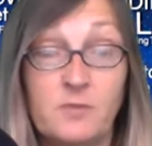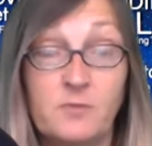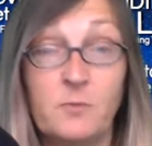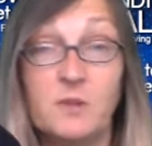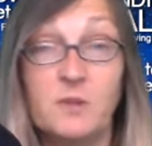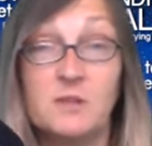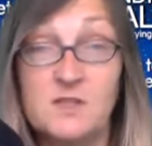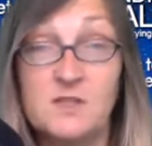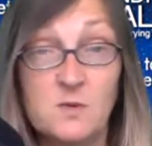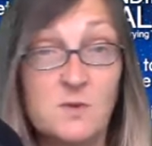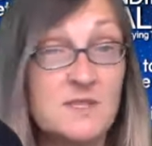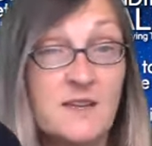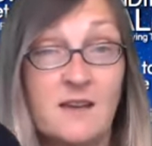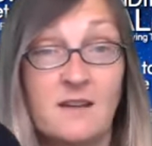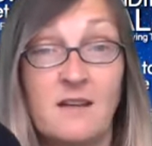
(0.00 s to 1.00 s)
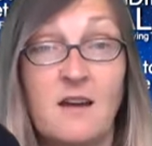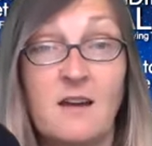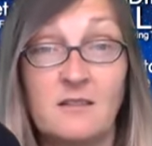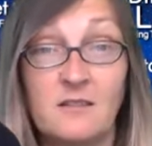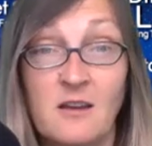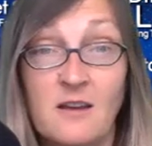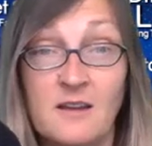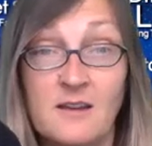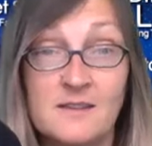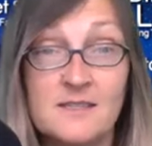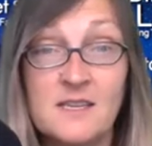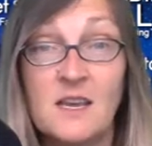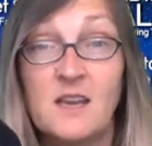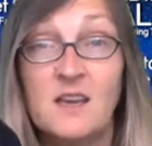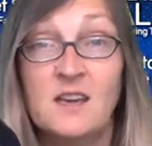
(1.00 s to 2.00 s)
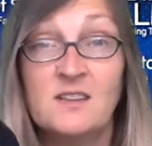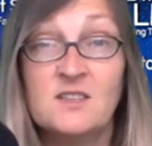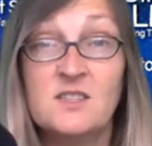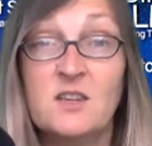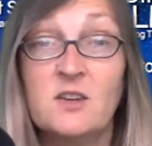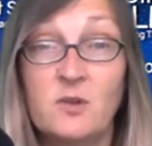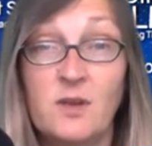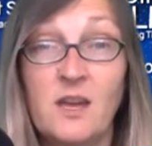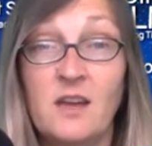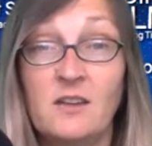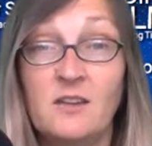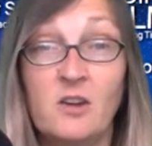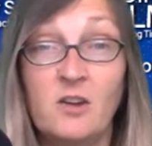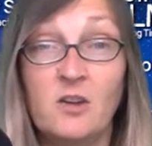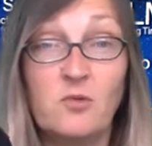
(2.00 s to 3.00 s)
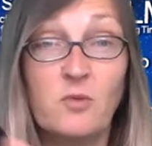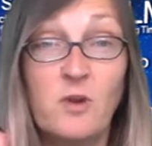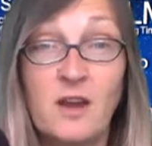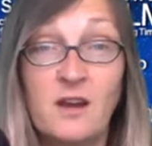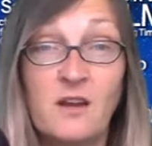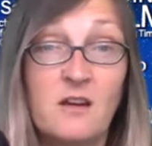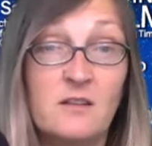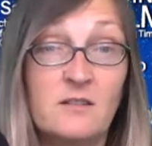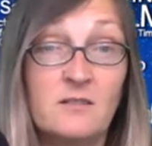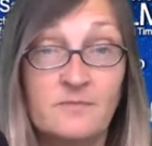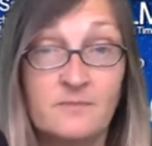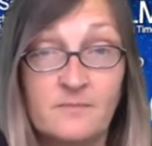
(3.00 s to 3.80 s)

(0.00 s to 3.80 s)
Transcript: with the suicide hotlines. So yeah, no, you're right on.